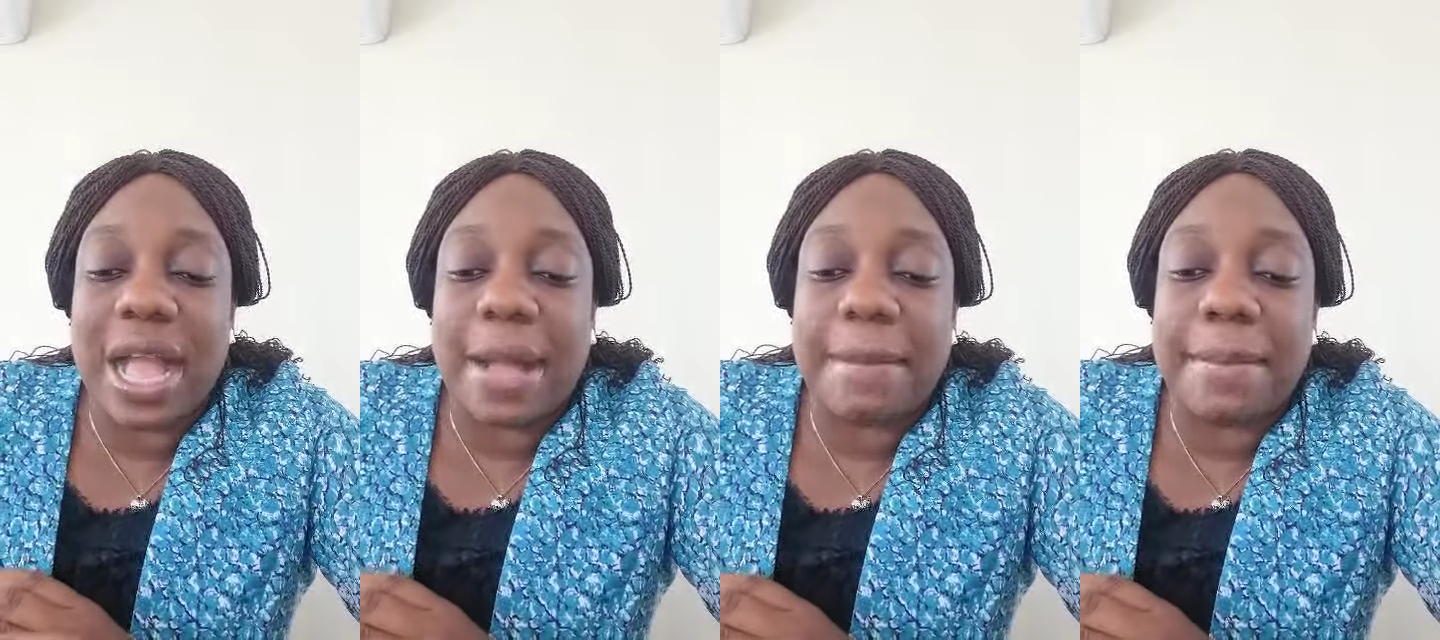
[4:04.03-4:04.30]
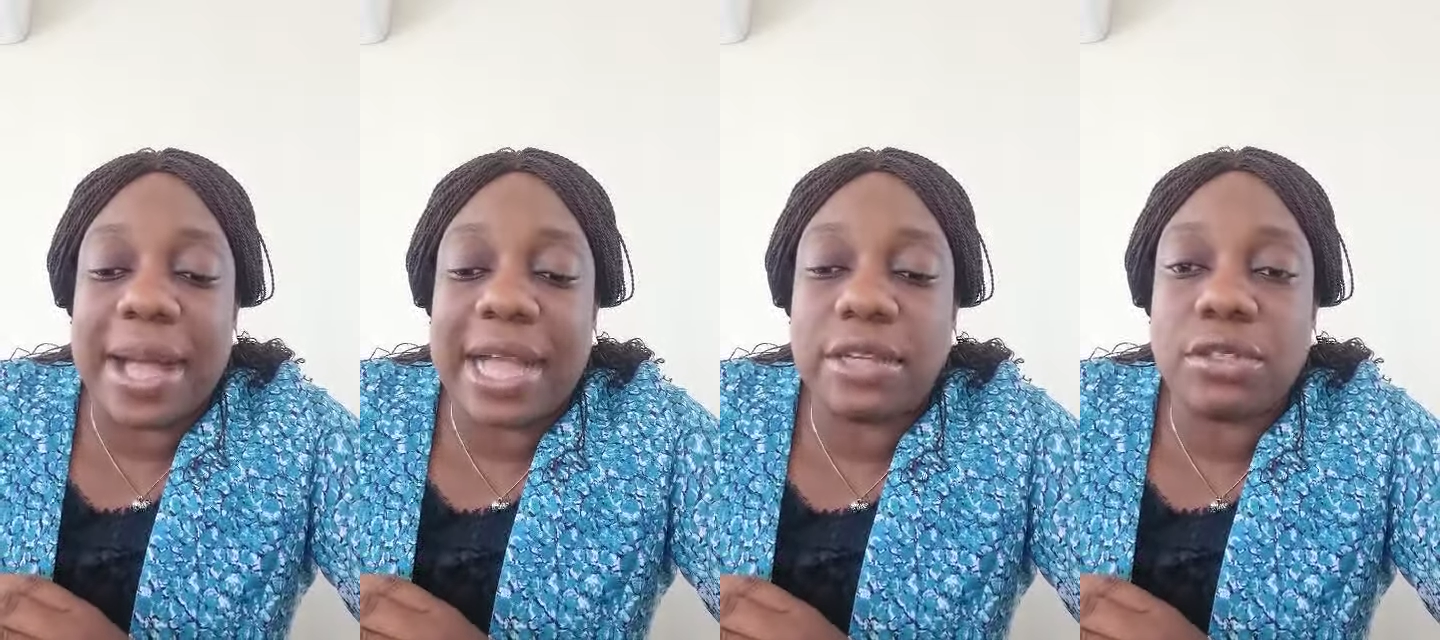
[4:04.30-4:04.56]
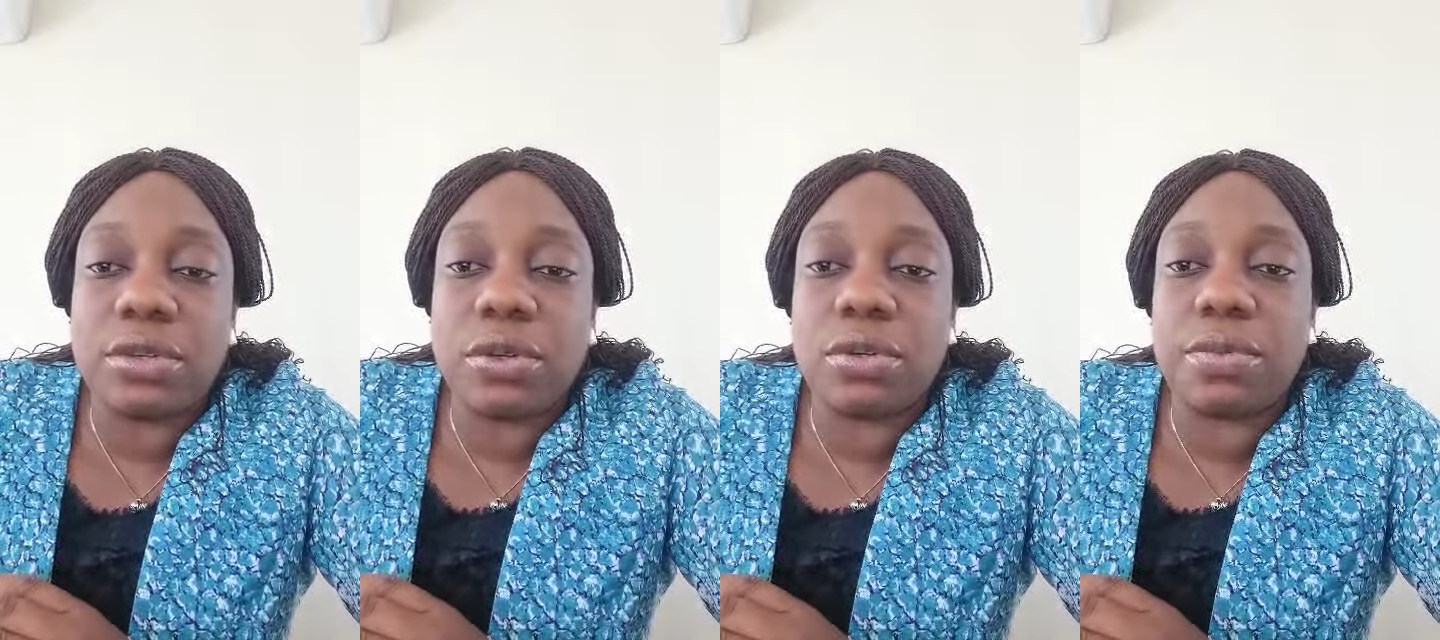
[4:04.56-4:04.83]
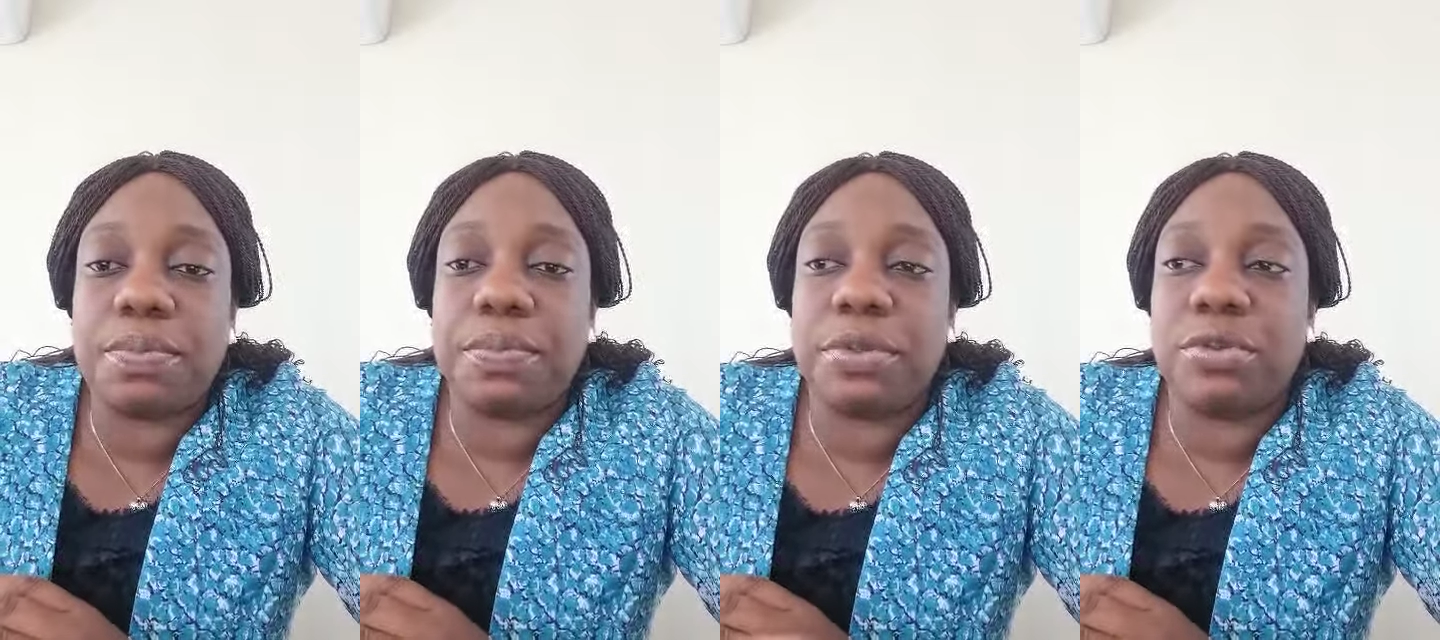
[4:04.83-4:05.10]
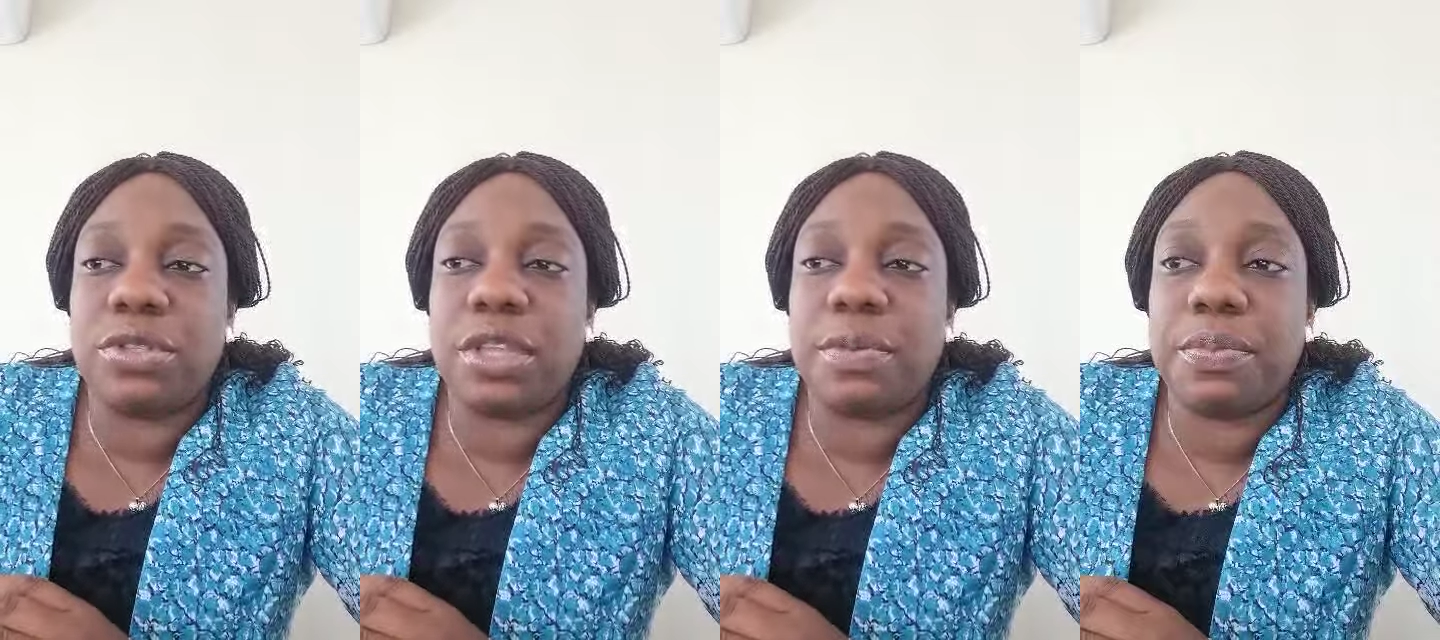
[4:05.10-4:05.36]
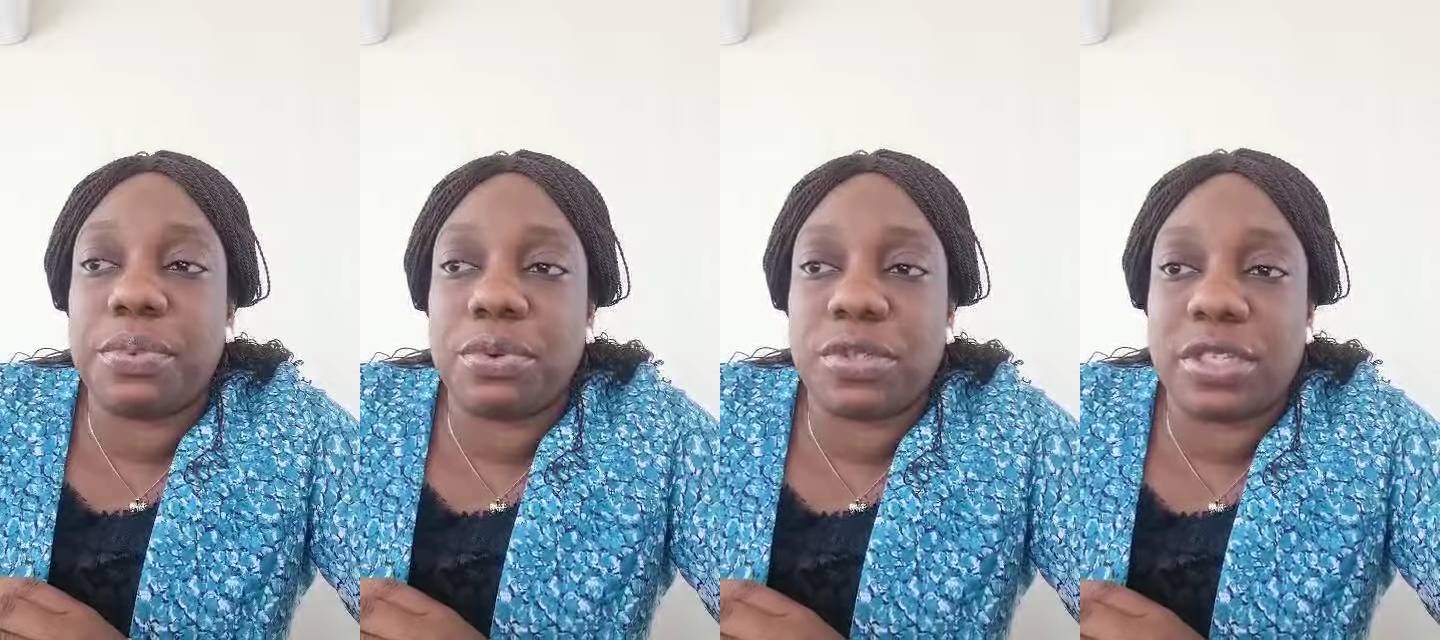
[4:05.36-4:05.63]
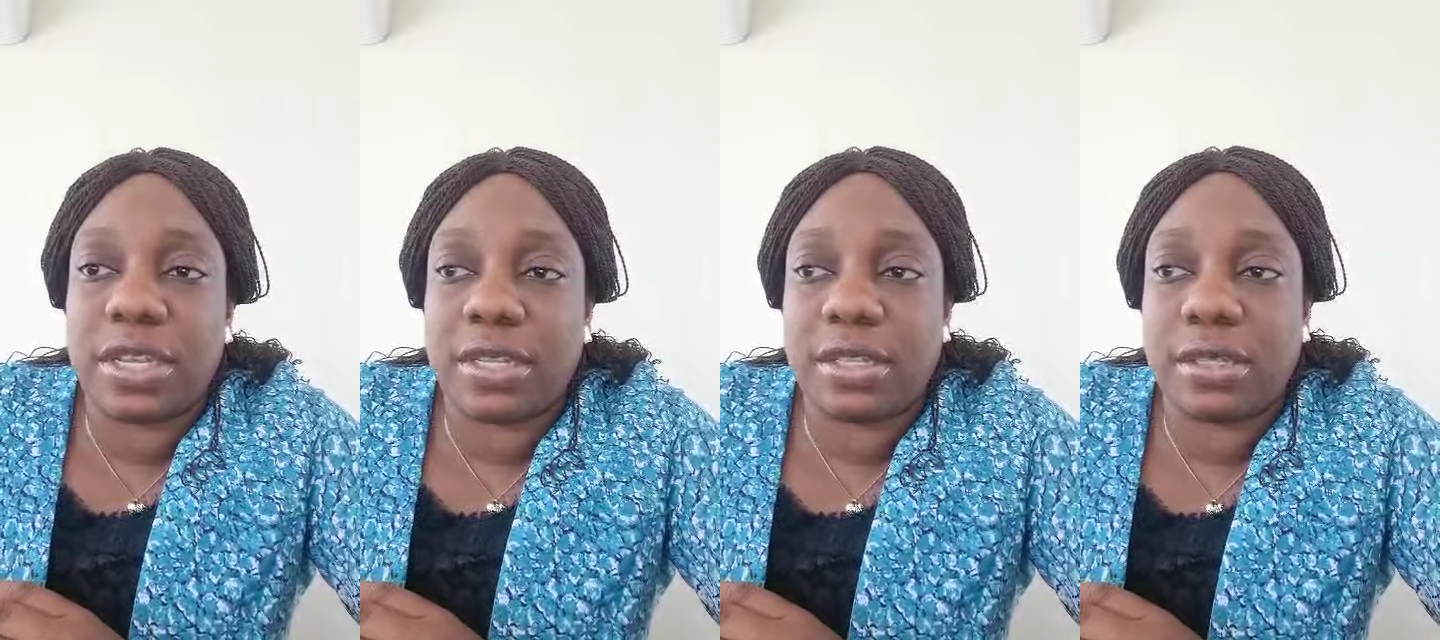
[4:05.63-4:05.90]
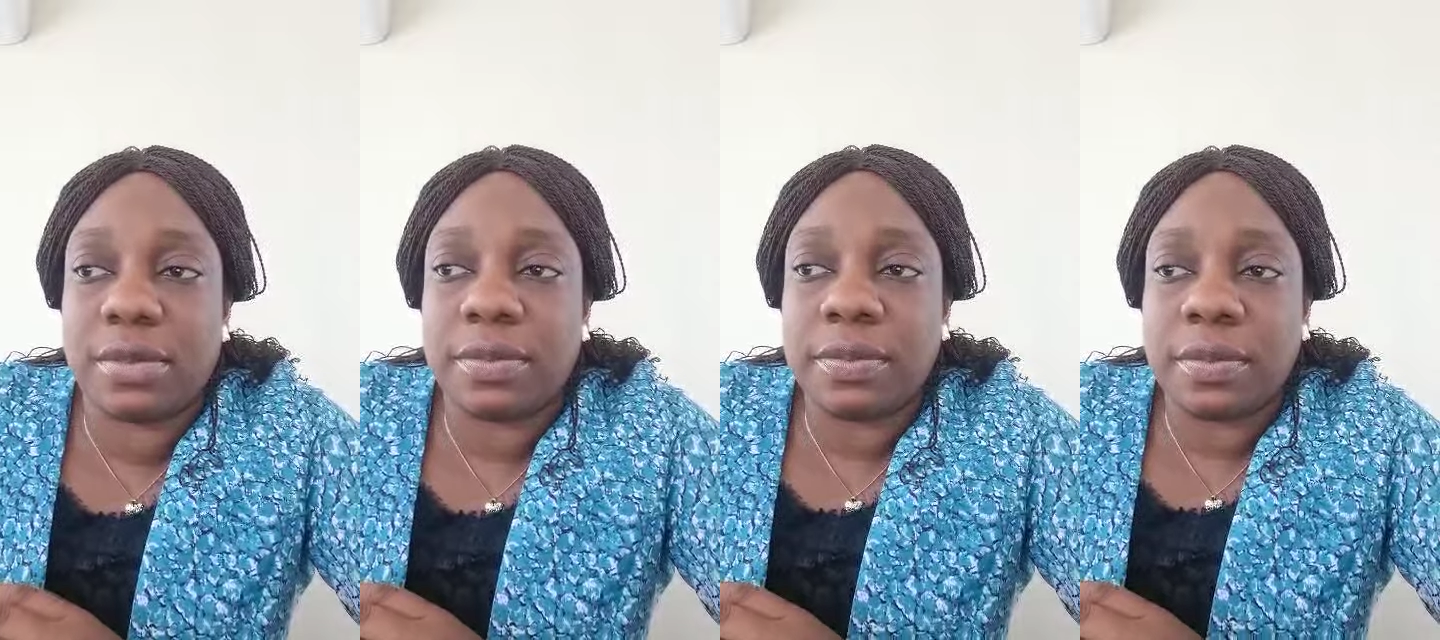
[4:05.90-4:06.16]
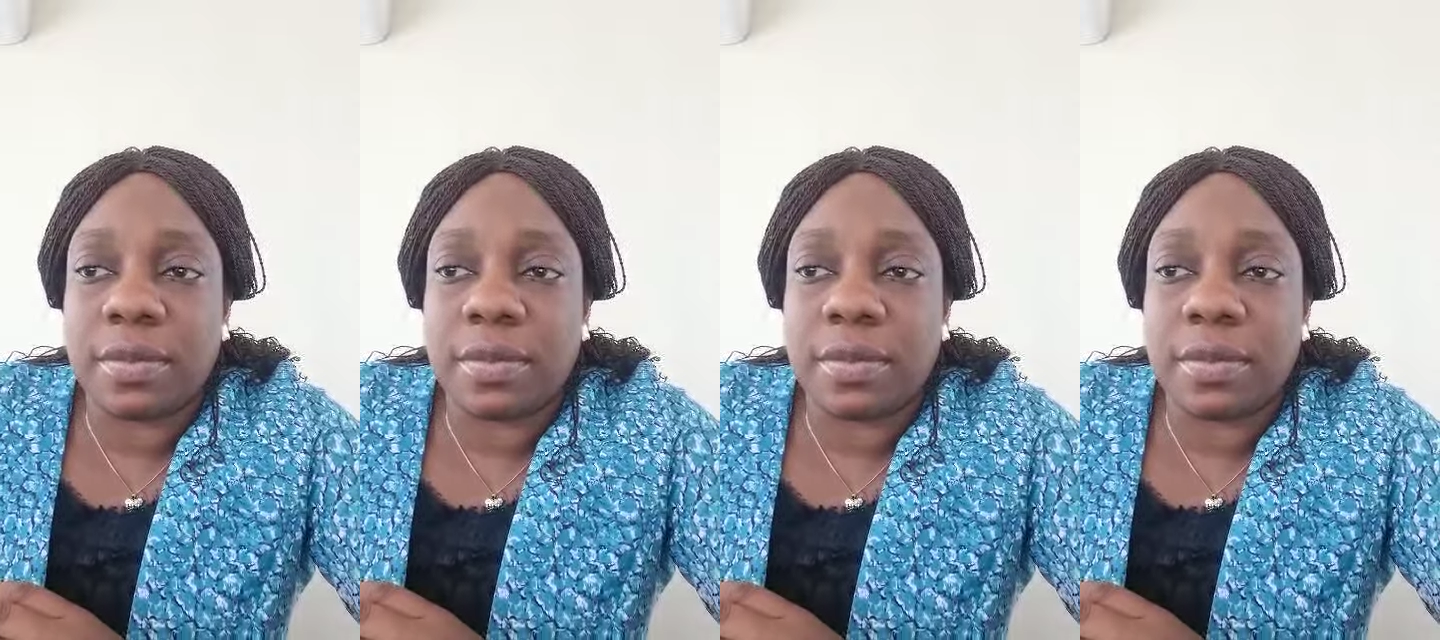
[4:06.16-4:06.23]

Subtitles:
abandoned building projects.